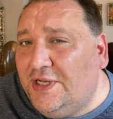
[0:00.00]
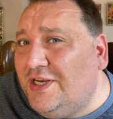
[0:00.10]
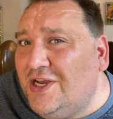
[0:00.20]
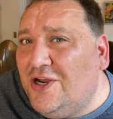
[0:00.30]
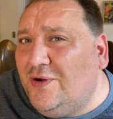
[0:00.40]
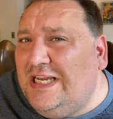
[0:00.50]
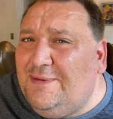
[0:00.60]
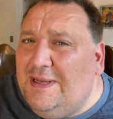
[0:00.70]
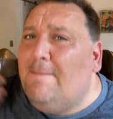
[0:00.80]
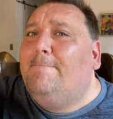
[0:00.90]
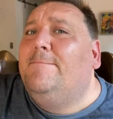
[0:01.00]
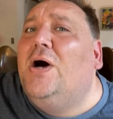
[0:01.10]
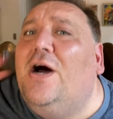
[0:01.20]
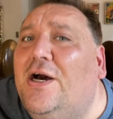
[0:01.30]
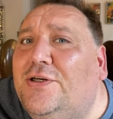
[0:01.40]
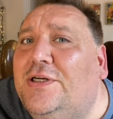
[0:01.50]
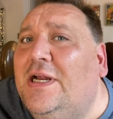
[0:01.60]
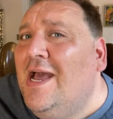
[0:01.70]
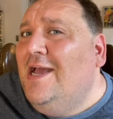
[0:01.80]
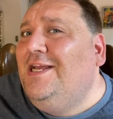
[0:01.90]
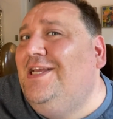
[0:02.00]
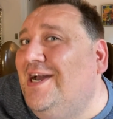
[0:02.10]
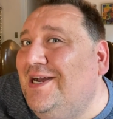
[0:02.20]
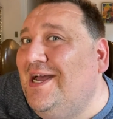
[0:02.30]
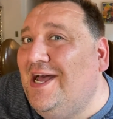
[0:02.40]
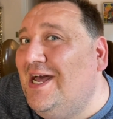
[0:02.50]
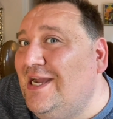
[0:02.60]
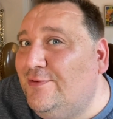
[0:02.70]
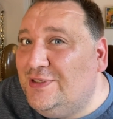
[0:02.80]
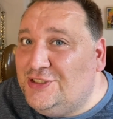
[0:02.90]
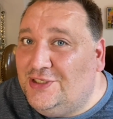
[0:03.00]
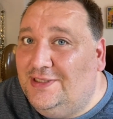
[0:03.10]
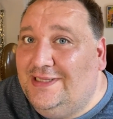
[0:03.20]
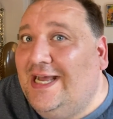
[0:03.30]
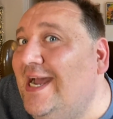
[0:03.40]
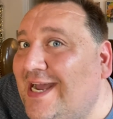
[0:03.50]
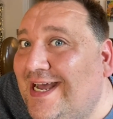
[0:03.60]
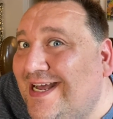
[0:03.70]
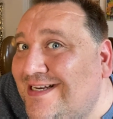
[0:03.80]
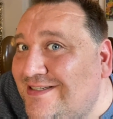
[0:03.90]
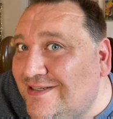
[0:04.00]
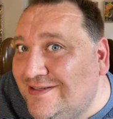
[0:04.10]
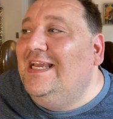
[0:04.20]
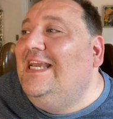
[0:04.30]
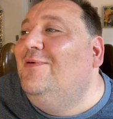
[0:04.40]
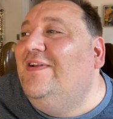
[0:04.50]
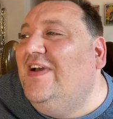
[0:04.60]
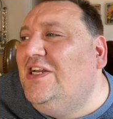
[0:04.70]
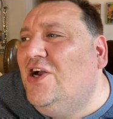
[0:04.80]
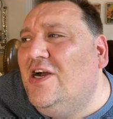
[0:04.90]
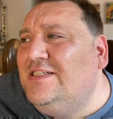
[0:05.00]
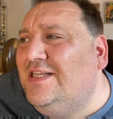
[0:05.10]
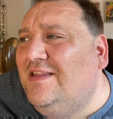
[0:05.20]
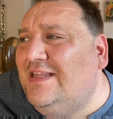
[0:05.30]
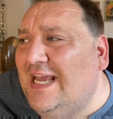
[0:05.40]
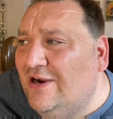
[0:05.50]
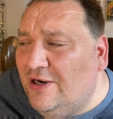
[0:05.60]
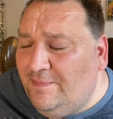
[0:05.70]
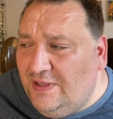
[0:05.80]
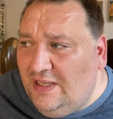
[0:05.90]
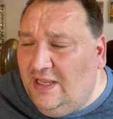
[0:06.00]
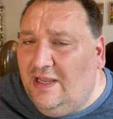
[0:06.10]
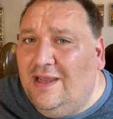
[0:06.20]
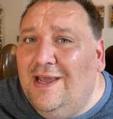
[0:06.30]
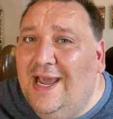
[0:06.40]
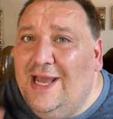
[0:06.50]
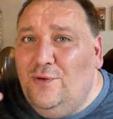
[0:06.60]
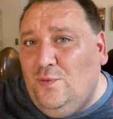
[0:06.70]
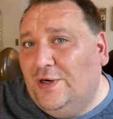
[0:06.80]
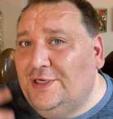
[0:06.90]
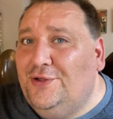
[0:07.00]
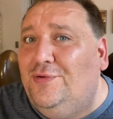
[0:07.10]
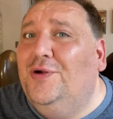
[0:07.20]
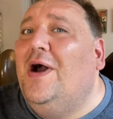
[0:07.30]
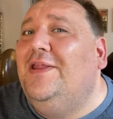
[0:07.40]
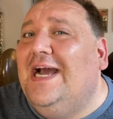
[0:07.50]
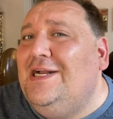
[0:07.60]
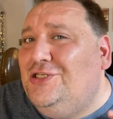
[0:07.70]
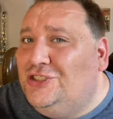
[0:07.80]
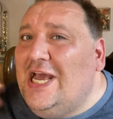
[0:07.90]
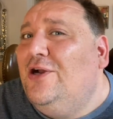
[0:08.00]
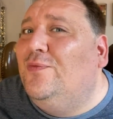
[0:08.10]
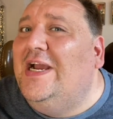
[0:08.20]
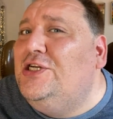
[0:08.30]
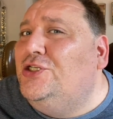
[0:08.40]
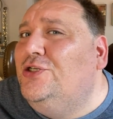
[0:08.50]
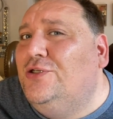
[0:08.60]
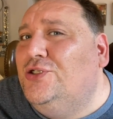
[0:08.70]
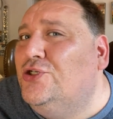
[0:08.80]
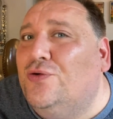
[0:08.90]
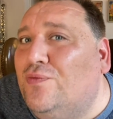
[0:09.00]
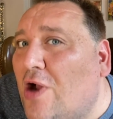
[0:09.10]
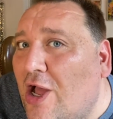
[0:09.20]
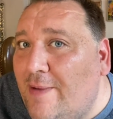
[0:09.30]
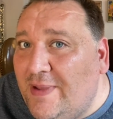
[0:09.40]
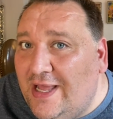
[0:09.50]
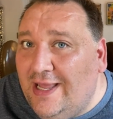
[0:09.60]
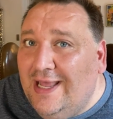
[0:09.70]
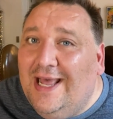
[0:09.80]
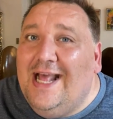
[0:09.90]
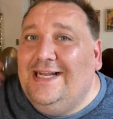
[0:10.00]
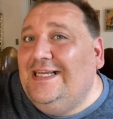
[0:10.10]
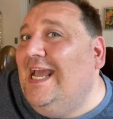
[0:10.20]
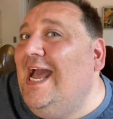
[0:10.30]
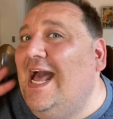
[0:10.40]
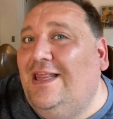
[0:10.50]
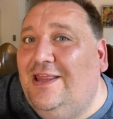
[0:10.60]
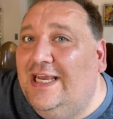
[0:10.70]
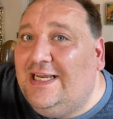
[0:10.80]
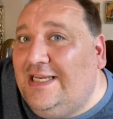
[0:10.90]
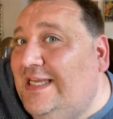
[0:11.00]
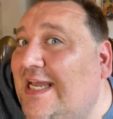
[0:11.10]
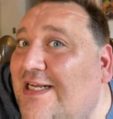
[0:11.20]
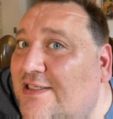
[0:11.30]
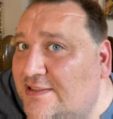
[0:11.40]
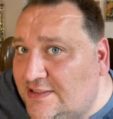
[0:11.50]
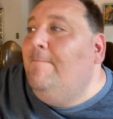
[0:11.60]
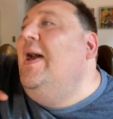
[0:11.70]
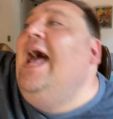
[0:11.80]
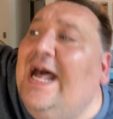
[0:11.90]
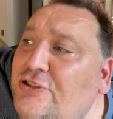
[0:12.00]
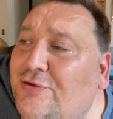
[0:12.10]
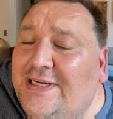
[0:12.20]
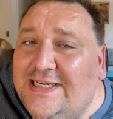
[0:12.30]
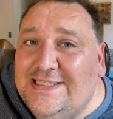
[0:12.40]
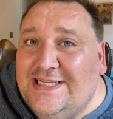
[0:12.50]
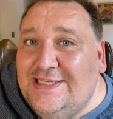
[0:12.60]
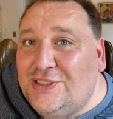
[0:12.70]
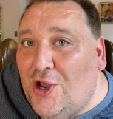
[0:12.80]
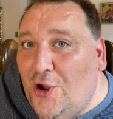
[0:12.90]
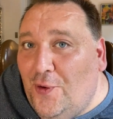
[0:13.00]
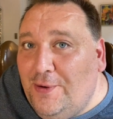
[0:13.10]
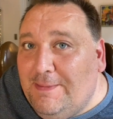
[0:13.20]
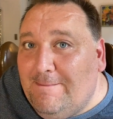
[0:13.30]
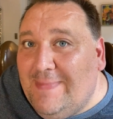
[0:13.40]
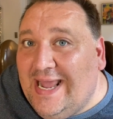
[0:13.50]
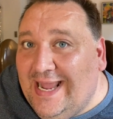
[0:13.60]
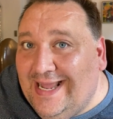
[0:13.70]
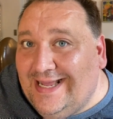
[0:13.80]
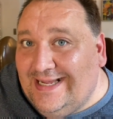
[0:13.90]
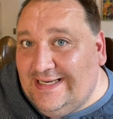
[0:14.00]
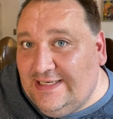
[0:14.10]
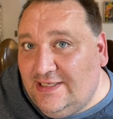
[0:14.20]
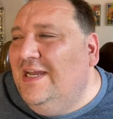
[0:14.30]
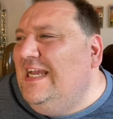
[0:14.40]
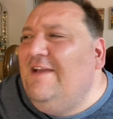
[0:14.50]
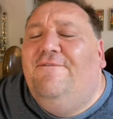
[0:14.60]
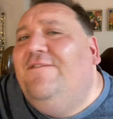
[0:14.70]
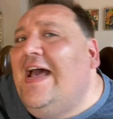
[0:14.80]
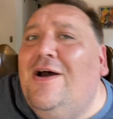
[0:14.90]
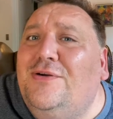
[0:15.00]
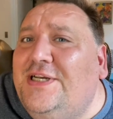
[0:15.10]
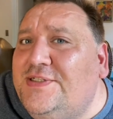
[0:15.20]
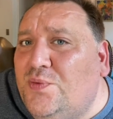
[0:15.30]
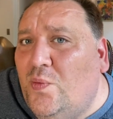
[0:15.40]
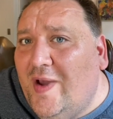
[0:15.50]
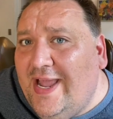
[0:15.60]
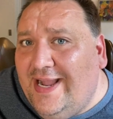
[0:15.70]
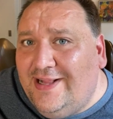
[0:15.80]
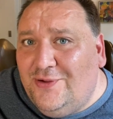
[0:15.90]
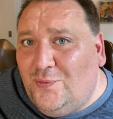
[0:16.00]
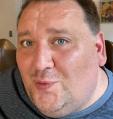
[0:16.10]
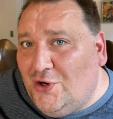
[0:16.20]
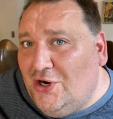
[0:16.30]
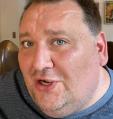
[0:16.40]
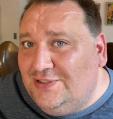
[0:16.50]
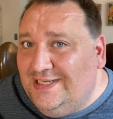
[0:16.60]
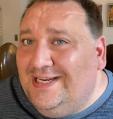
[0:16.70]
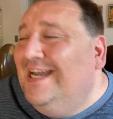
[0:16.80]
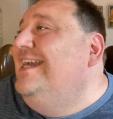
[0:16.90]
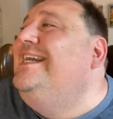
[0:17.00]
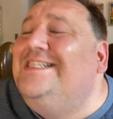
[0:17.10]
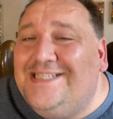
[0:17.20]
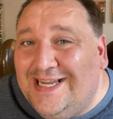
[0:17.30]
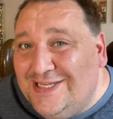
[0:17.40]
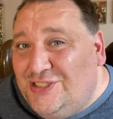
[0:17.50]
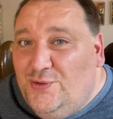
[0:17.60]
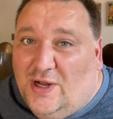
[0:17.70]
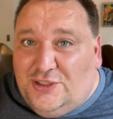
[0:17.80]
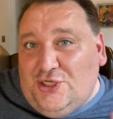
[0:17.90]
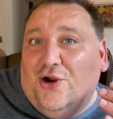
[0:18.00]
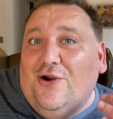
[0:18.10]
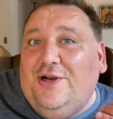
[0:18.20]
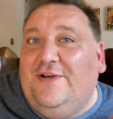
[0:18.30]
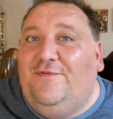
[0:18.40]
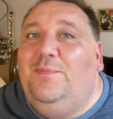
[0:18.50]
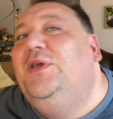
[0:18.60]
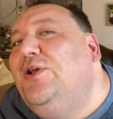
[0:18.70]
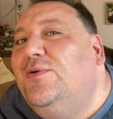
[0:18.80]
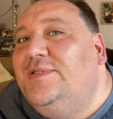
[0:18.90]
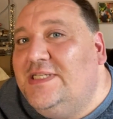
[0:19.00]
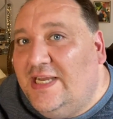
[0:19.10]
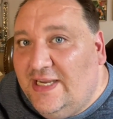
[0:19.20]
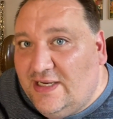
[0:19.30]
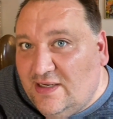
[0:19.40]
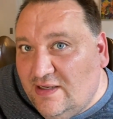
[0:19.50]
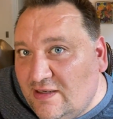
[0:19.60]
know? He'd be a modern young Irish lad. He would have had gone to therapy and worked through all that generational trauma and Catholic guilt. Patrick is his own man. He found his way in the world and he's into alternative music.